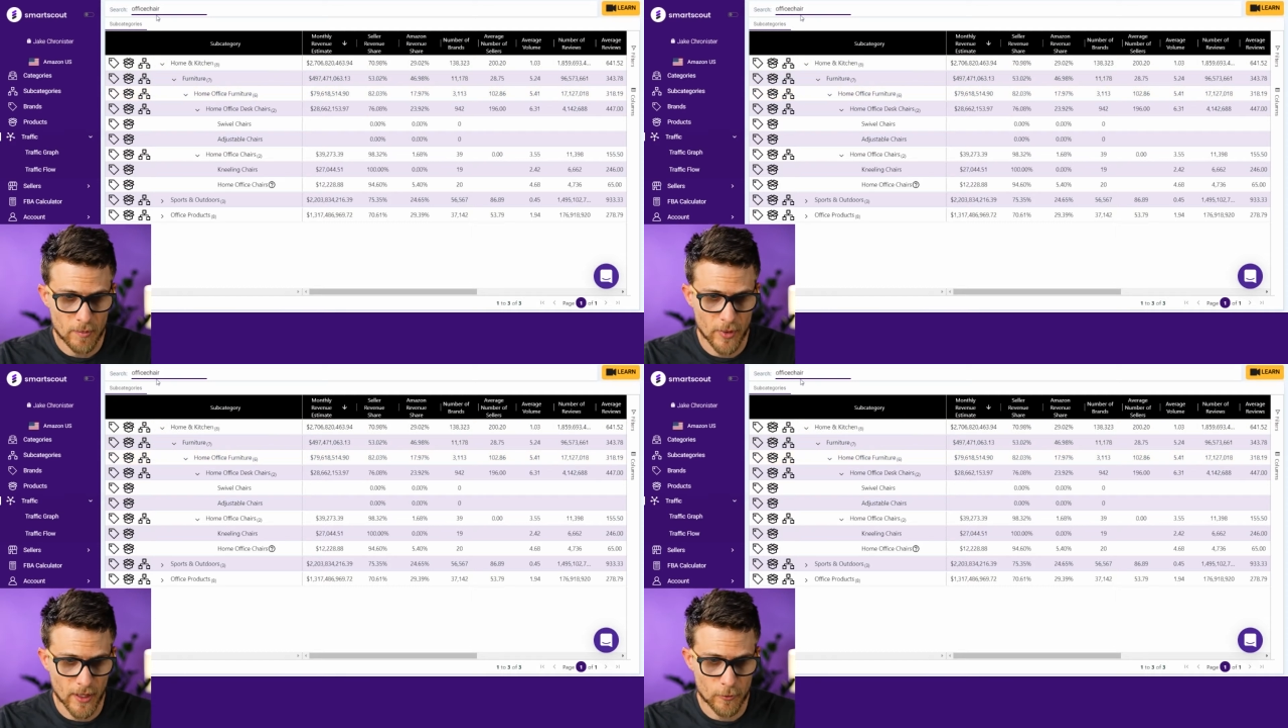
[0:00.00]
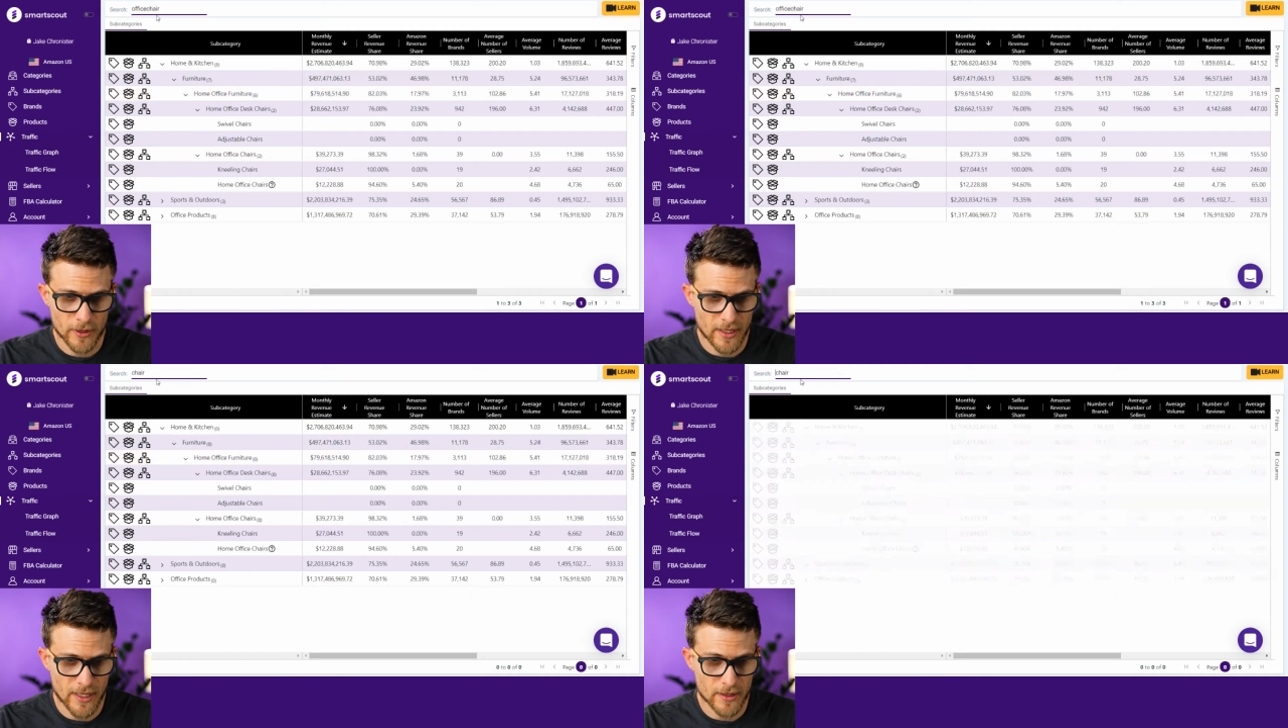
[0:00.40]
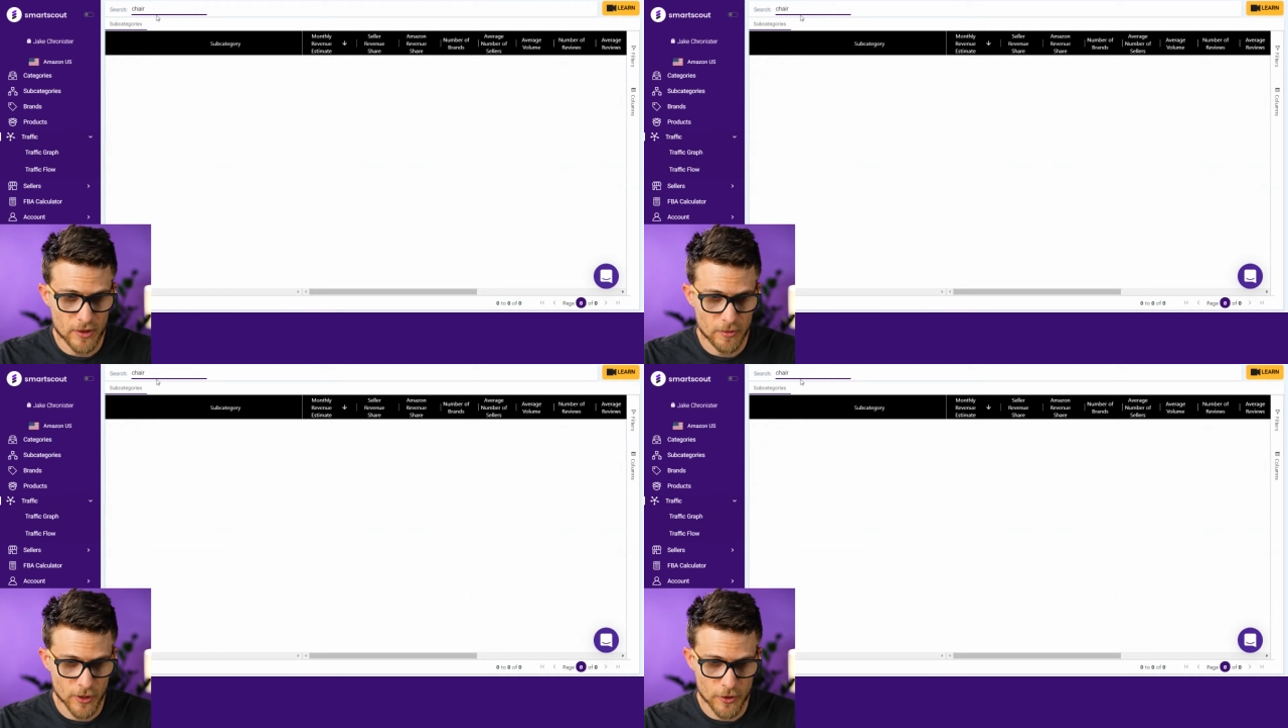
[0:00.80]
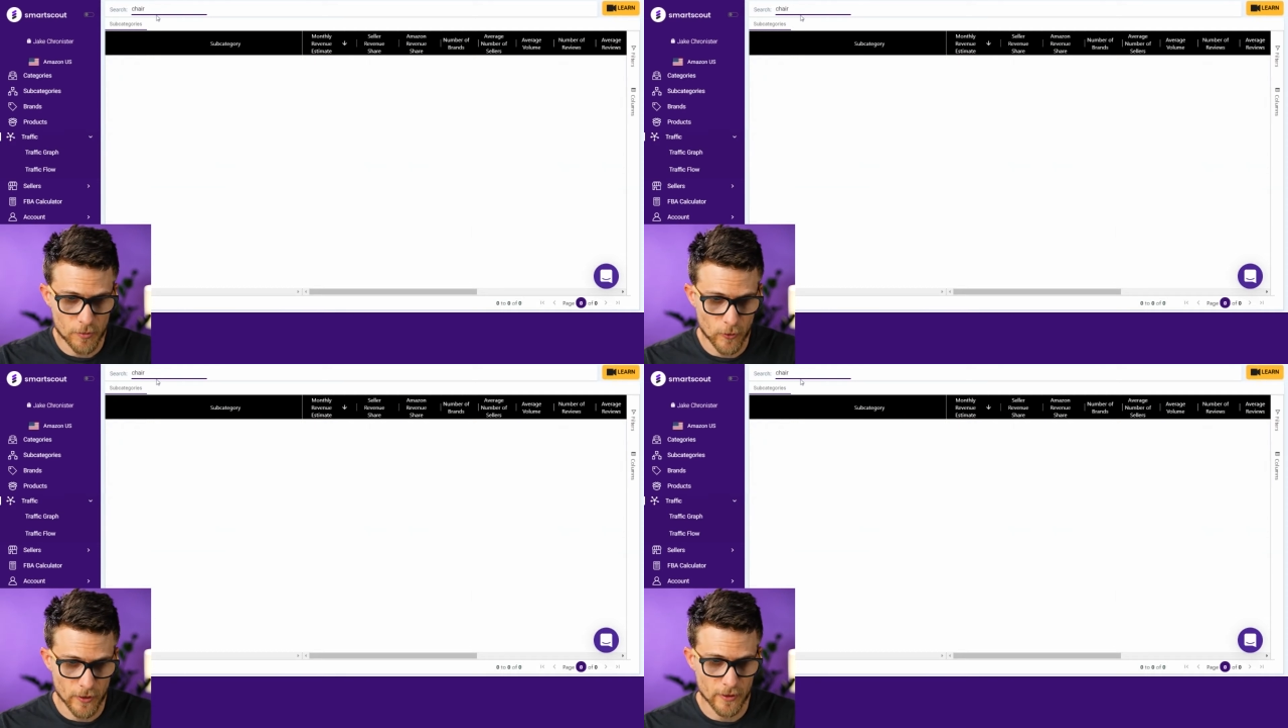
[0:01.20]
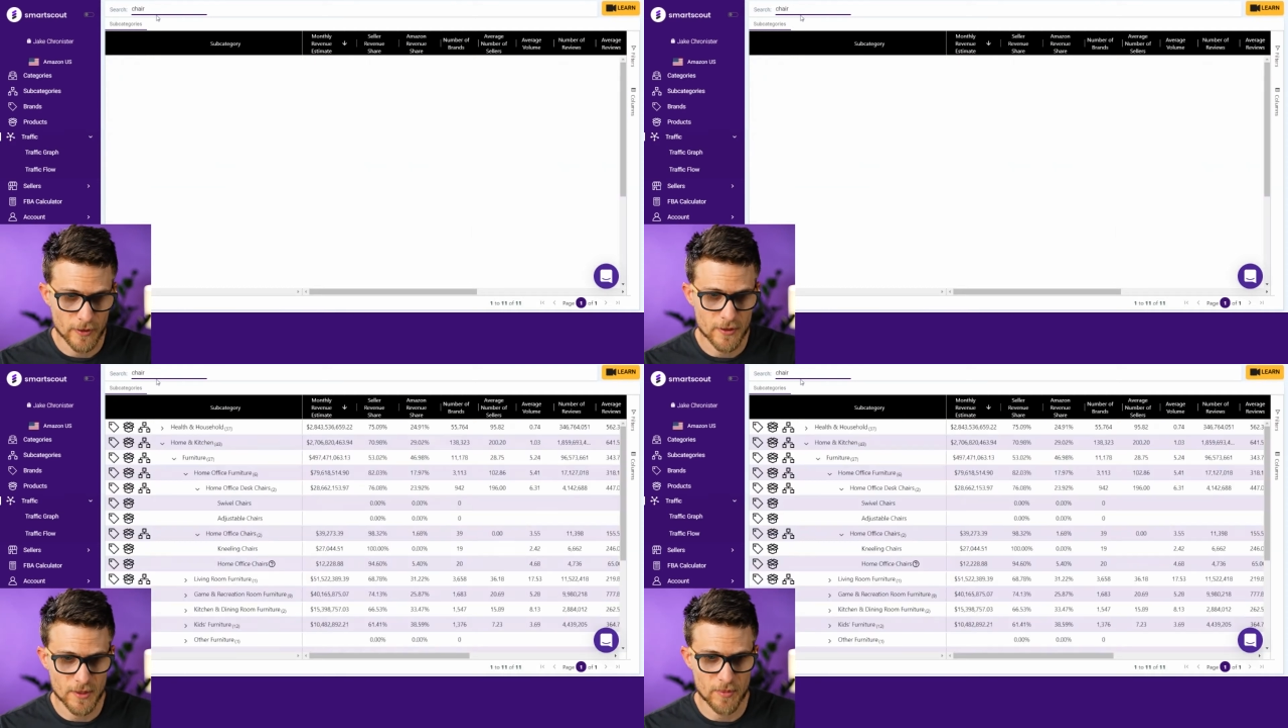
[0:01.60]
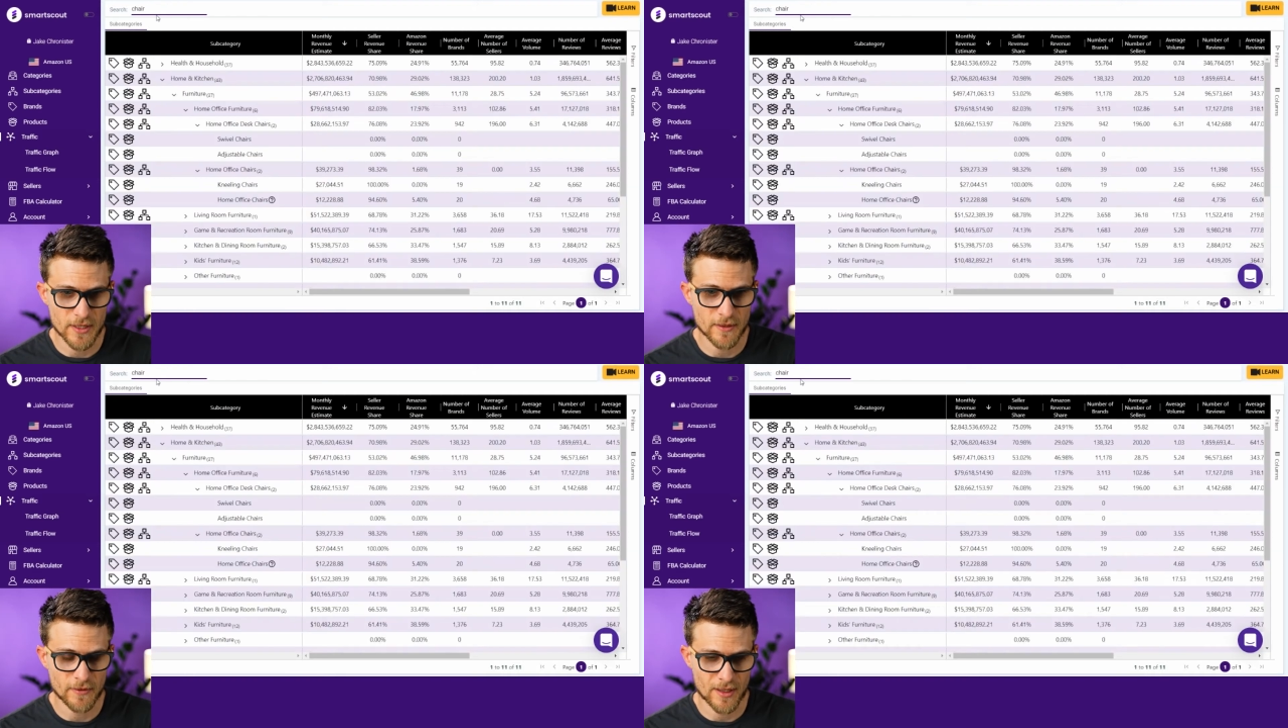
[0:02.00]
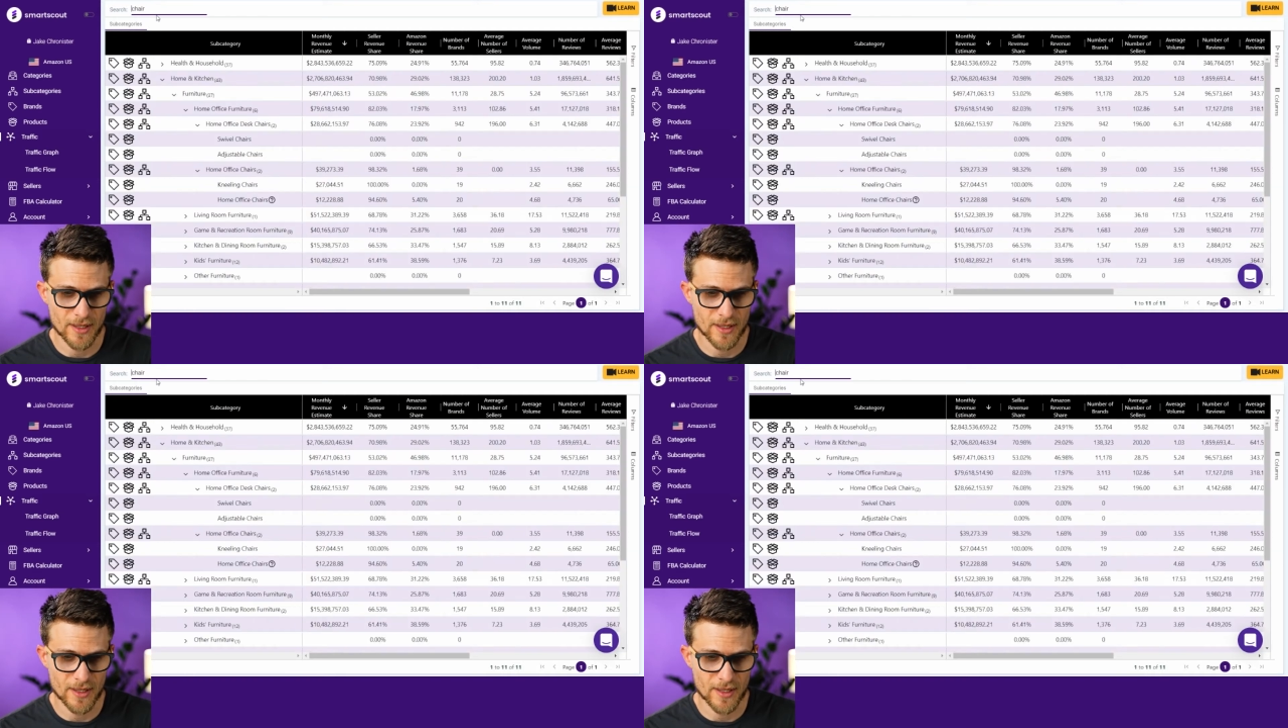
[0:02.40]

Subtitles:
But I wouldn't get too much more specific